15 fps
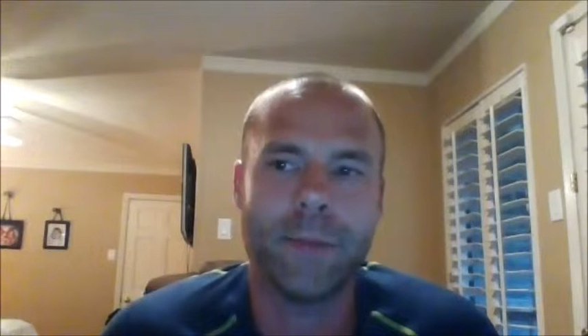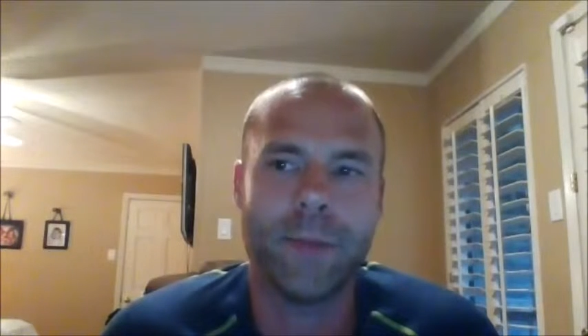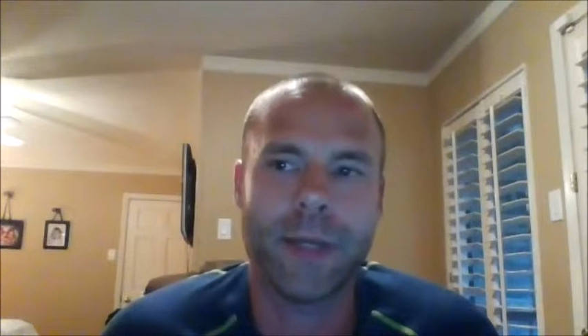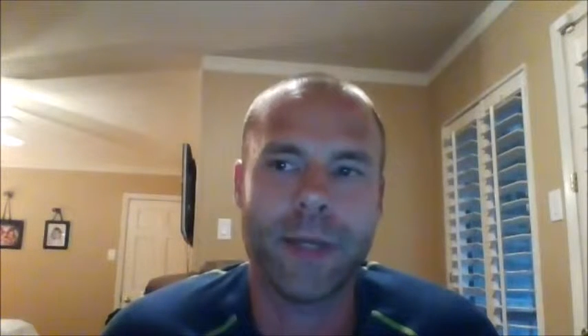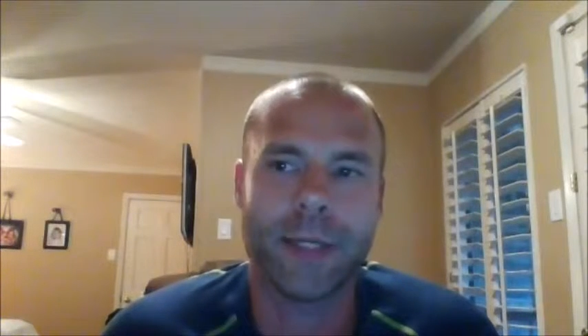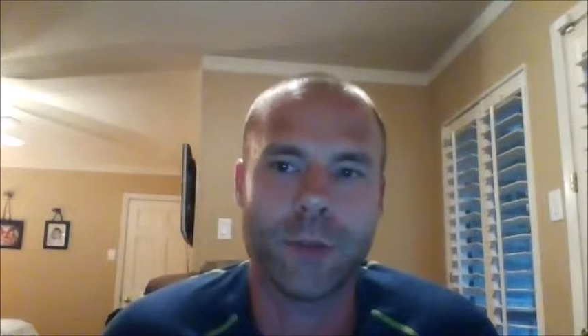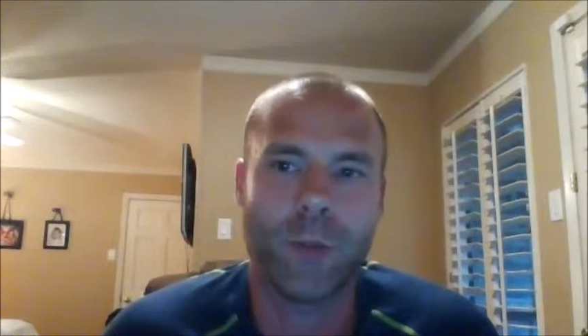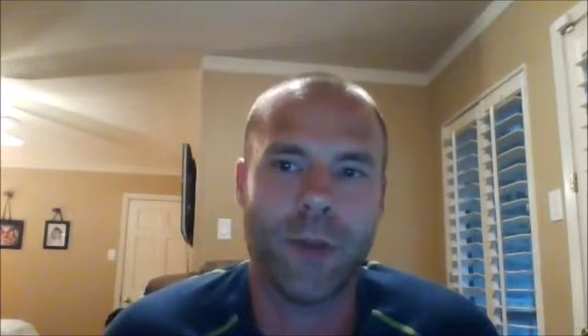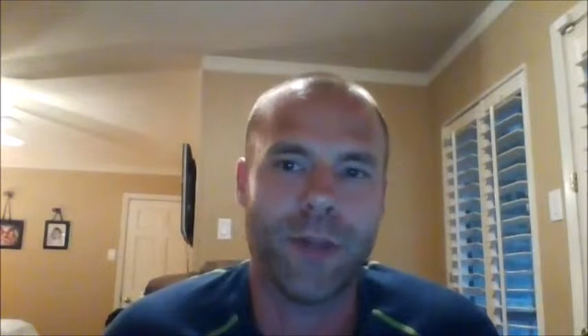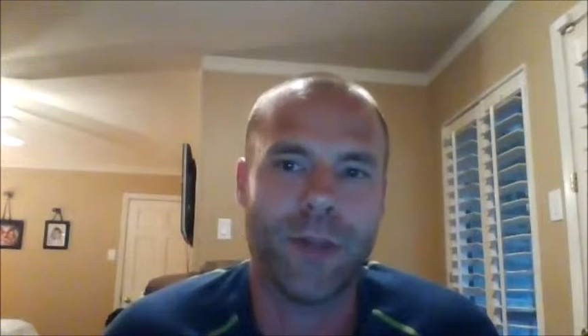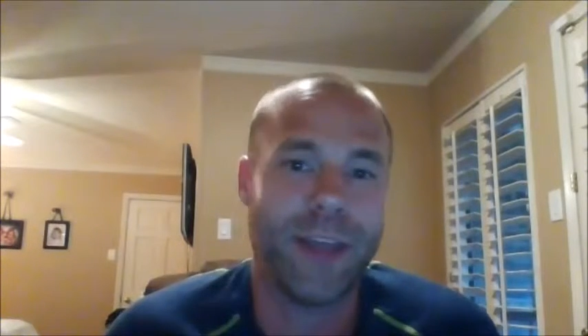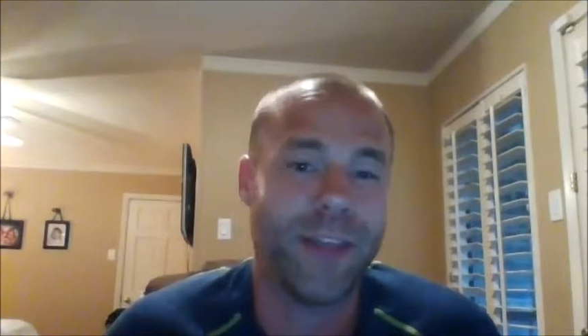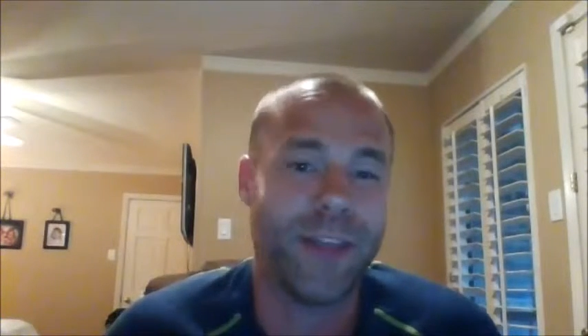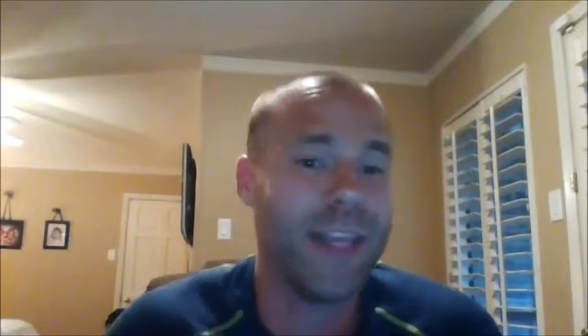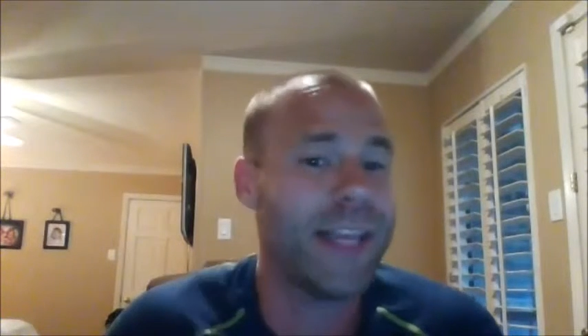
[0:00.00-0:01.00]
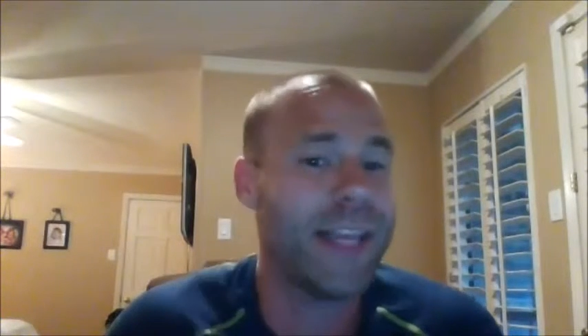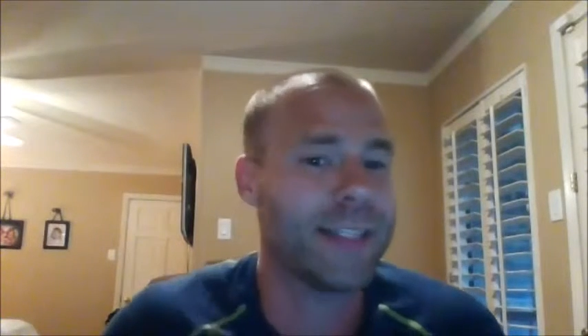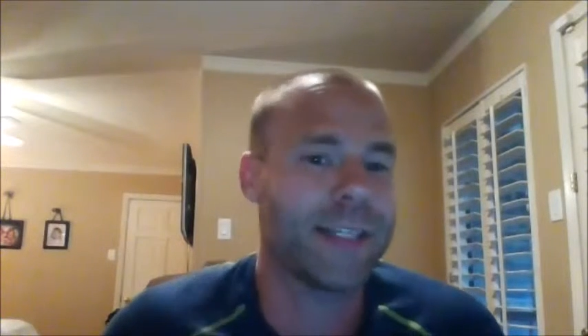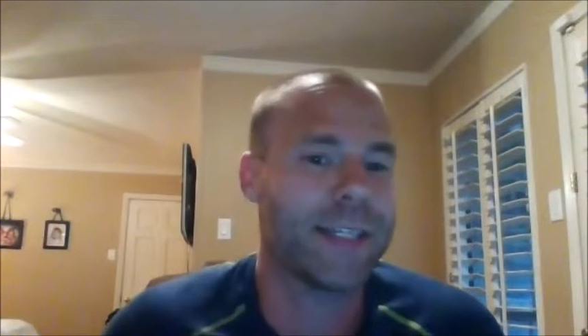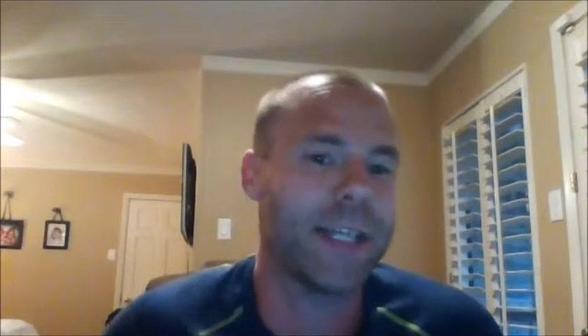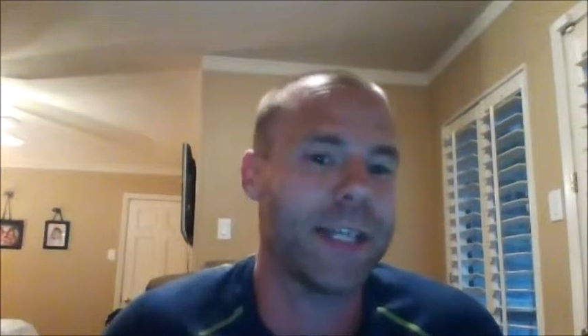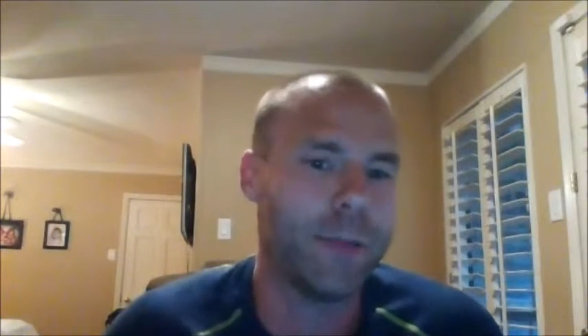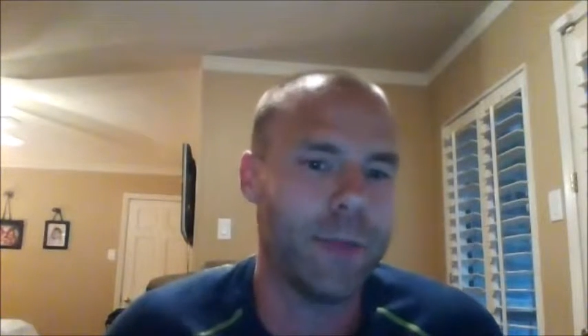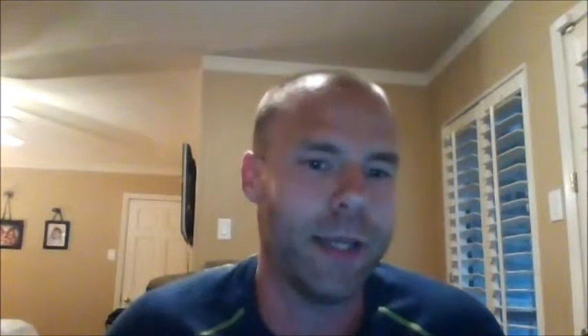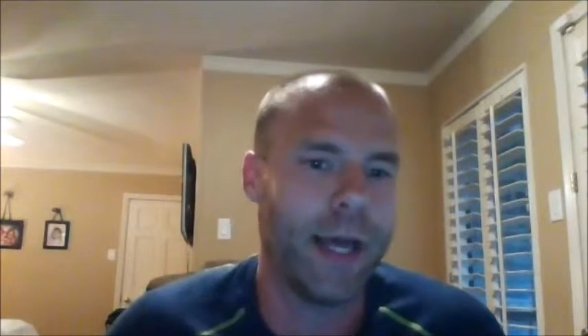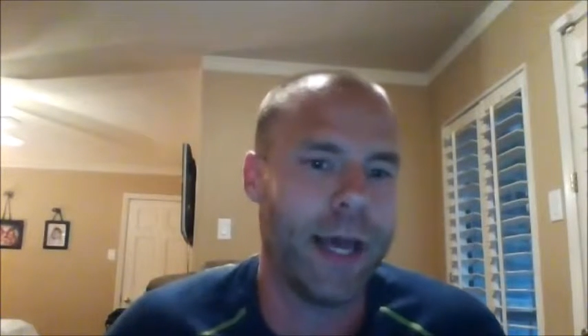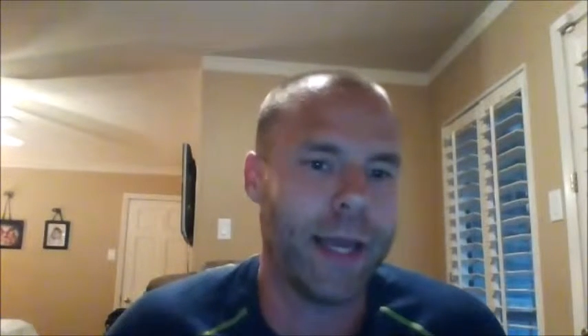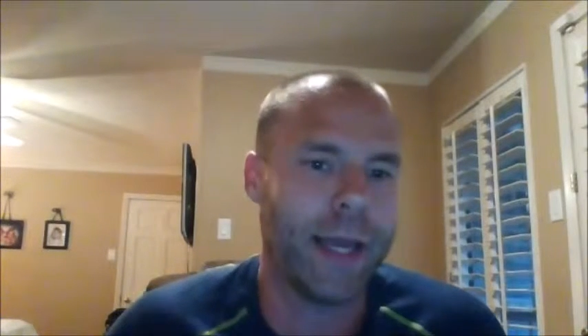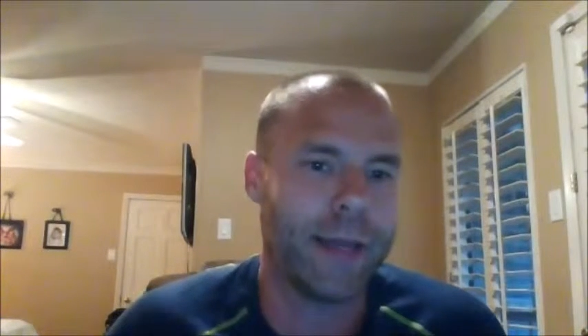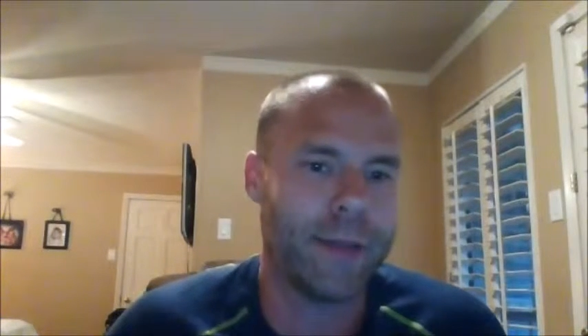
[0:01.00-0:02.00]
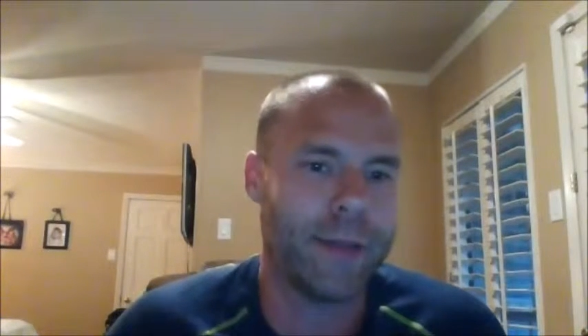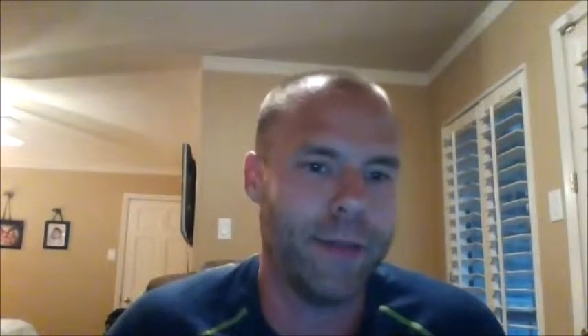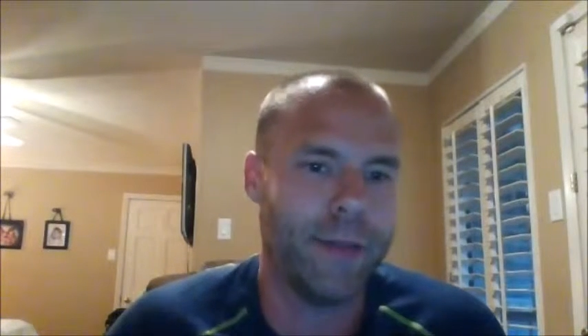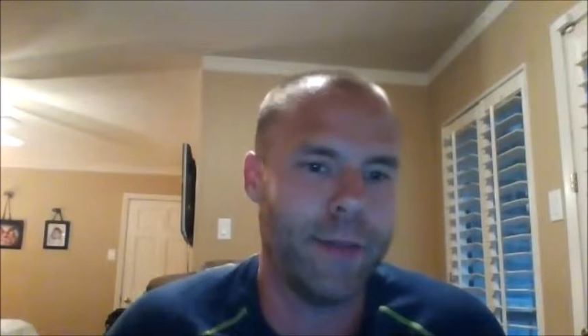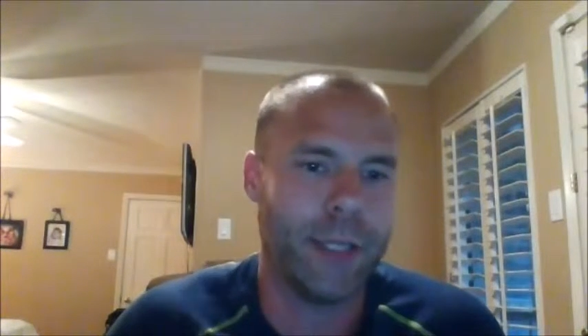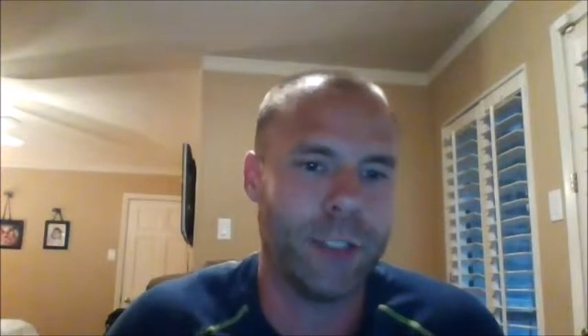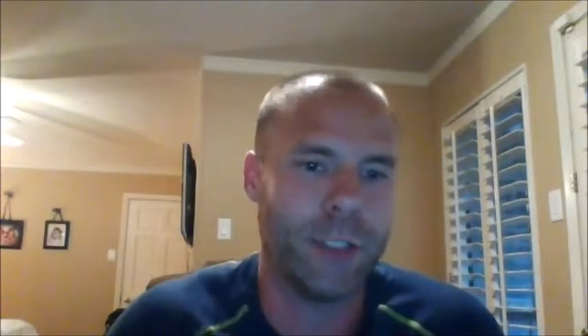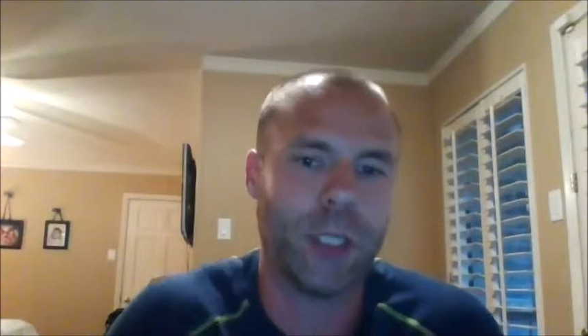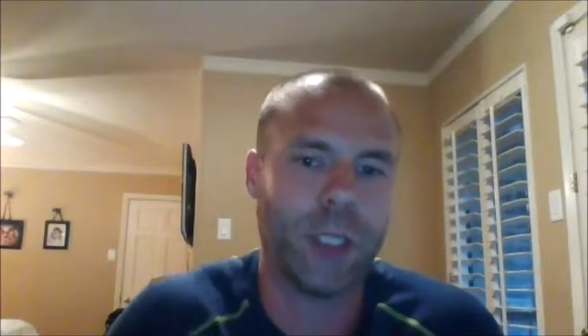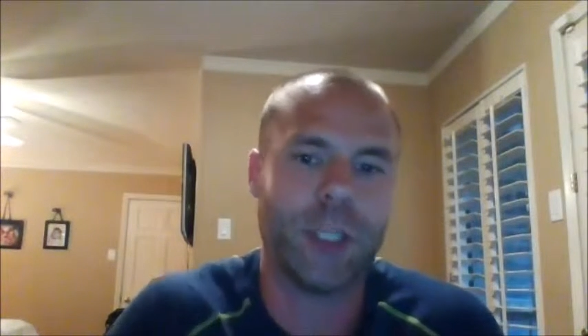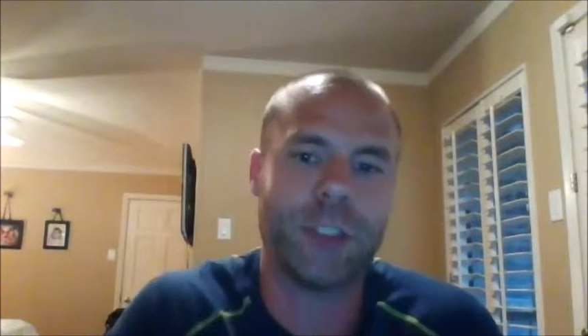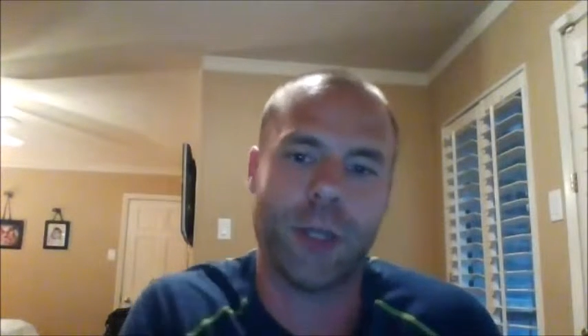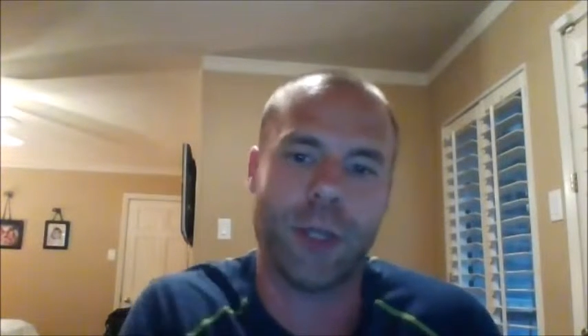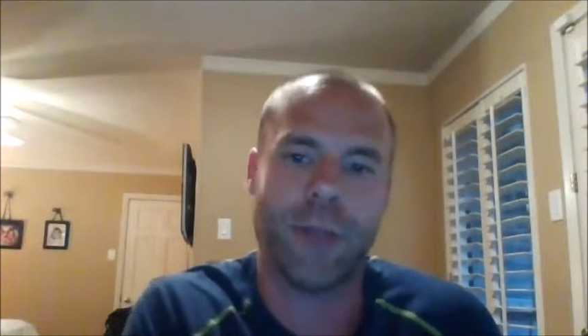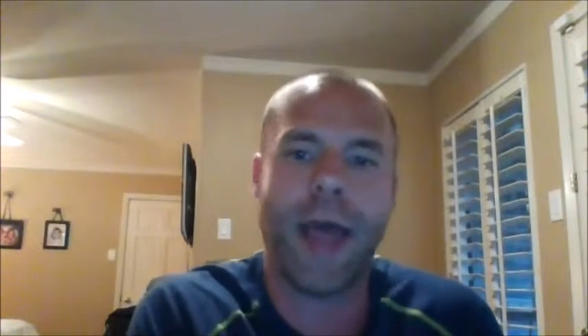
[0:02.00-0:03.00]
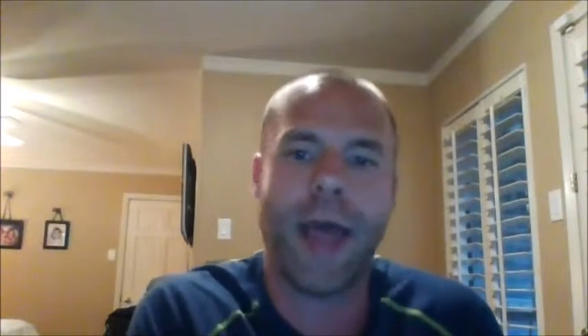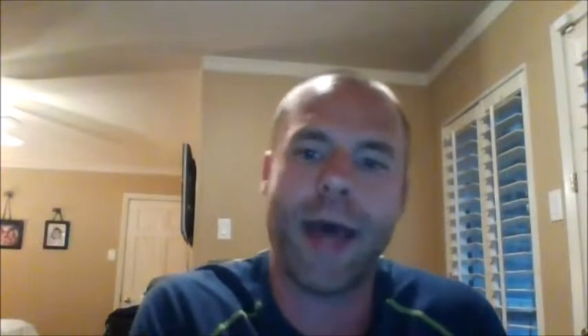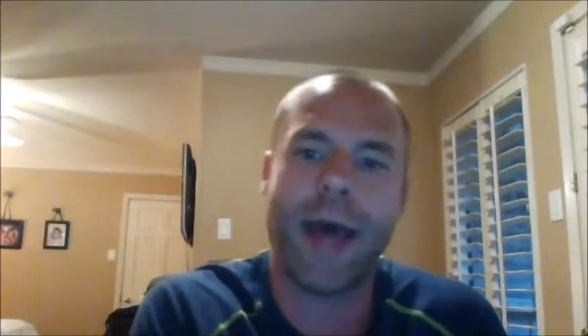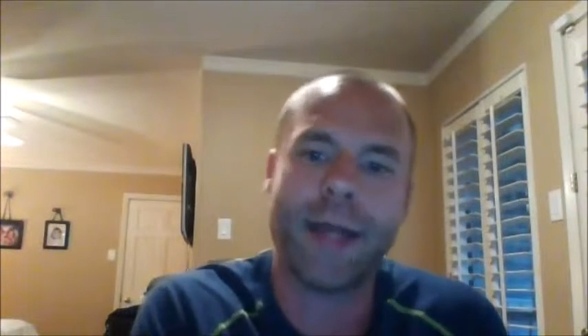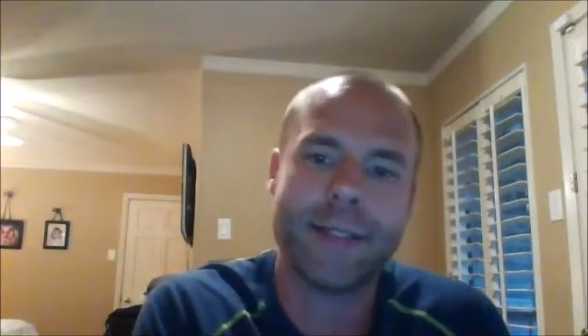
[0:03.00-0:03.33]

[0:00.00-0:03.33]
because what they think it's going to be like, they judge on that.